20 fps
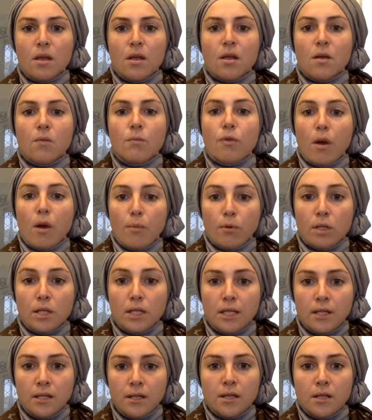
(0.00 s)

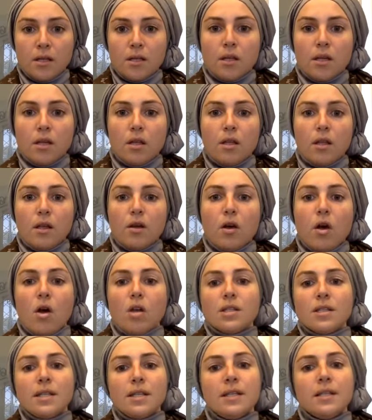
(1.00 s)
properly,
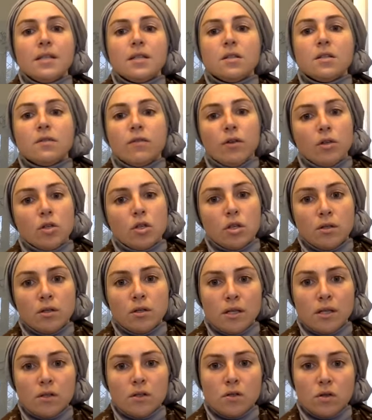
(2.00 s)
causing dysfunction
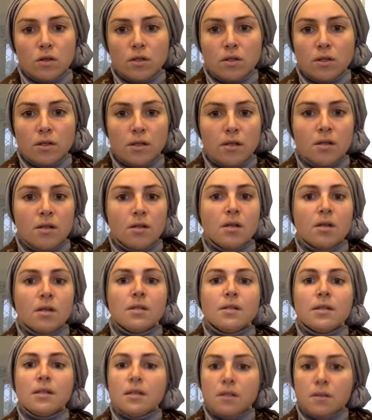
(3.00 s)
in certain
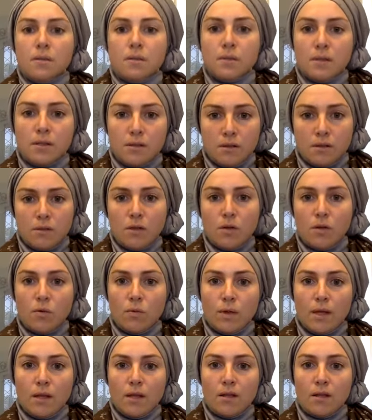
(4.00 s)
systems, you
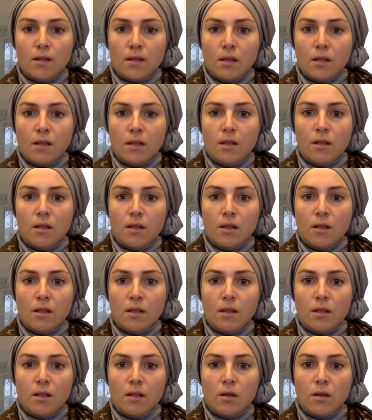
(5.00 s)
know, in, in,
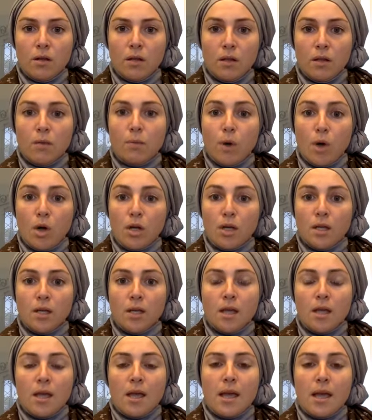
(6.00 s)
in, the, in the body.
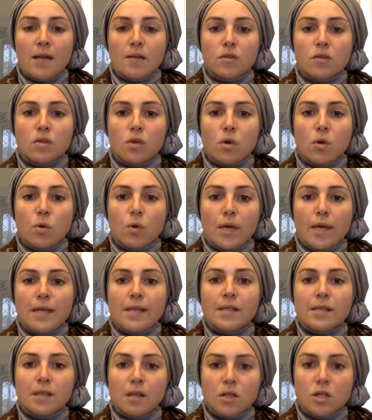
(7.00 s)
And so in
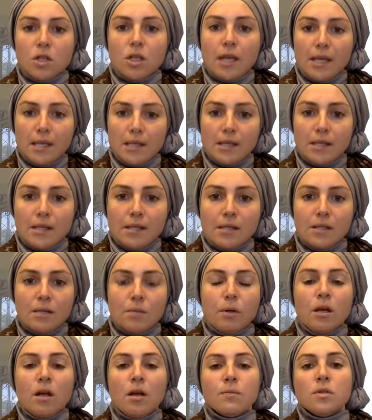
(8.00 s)
such cases, it
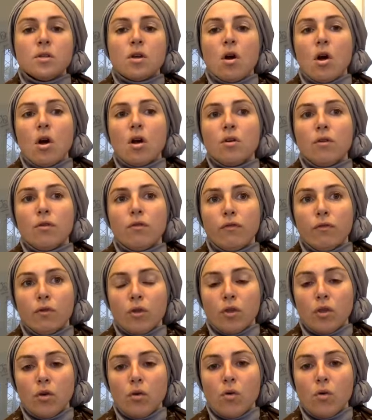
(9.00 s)
becomes harder for
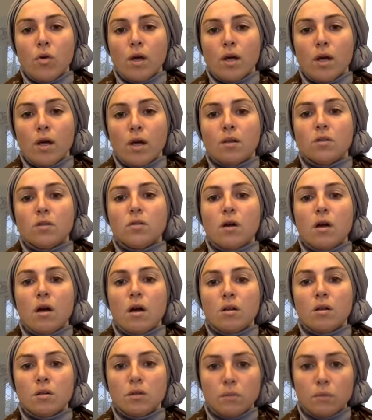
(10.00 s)
yoga to
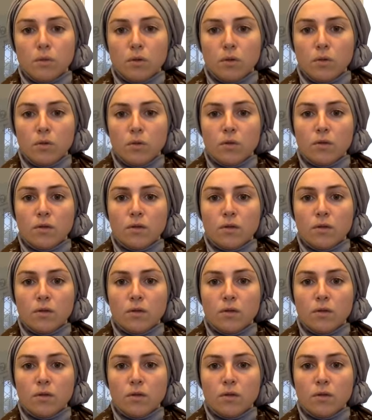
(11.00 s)
contribute